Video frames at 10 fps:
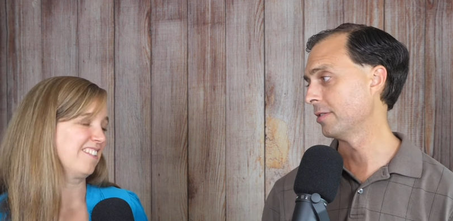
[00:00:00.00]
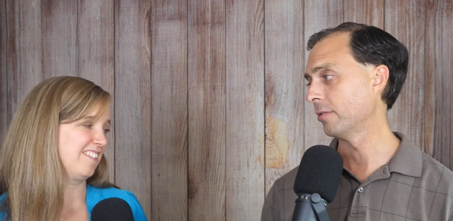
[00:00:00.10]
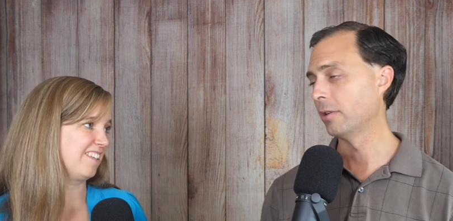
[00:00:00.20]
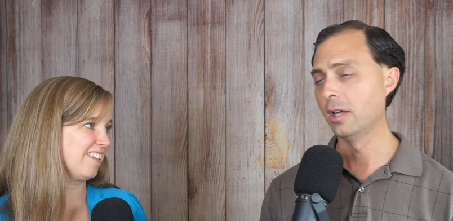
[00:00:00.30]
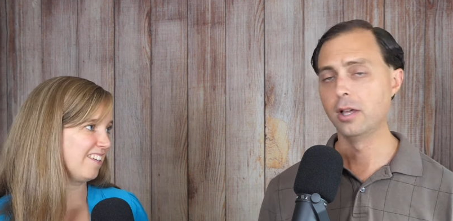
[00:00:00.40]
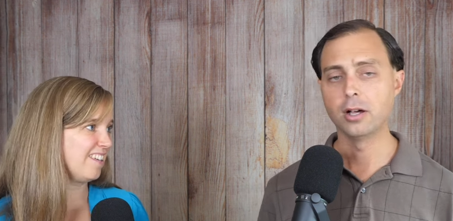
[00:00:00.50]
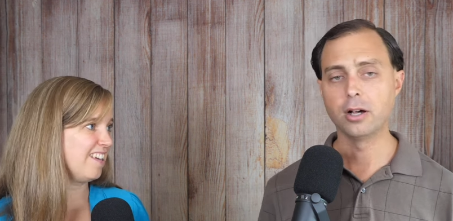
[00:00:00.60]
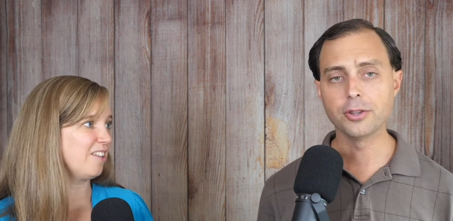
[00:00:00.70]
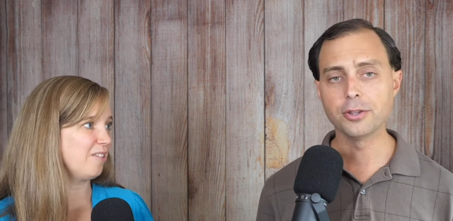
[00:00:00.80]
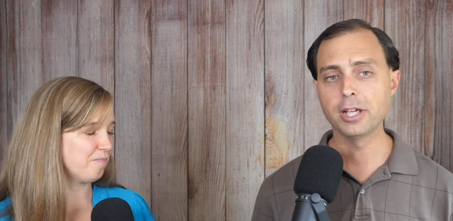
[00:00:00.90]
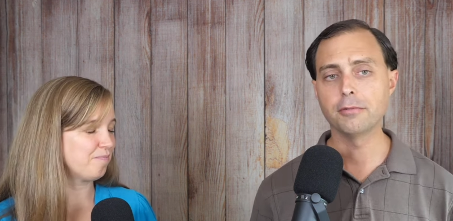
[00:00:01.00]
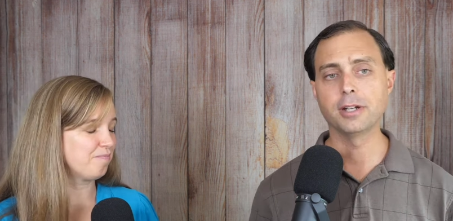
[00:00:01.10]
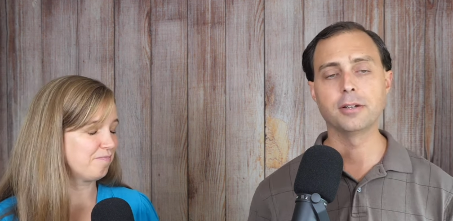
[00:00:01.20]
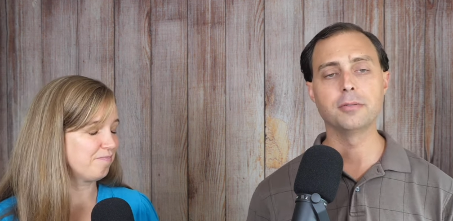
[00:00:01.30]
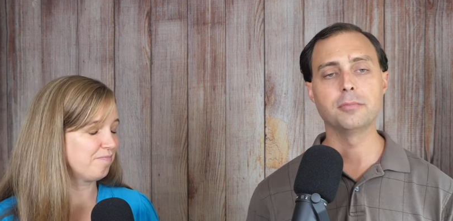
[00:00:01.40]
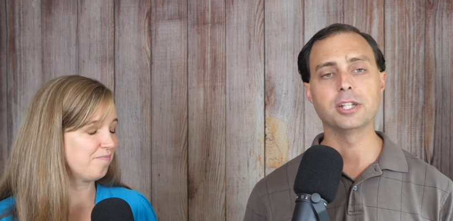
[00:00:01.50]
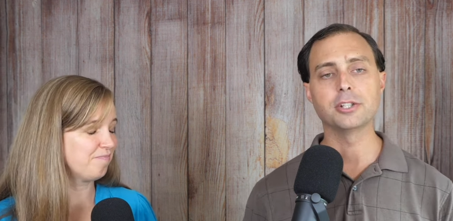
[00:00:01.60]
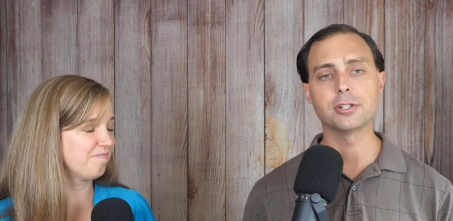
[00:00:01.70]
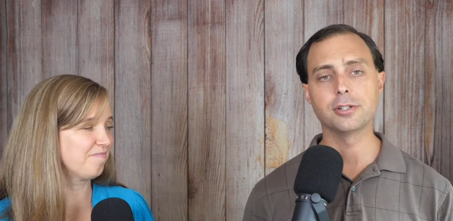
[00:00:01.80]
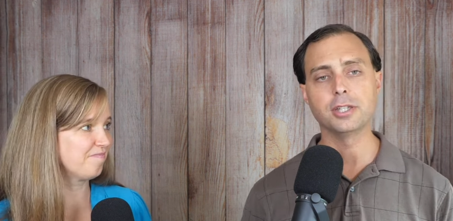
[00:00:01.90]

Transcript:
Speaker 1: So, yeah. all the way around, make sure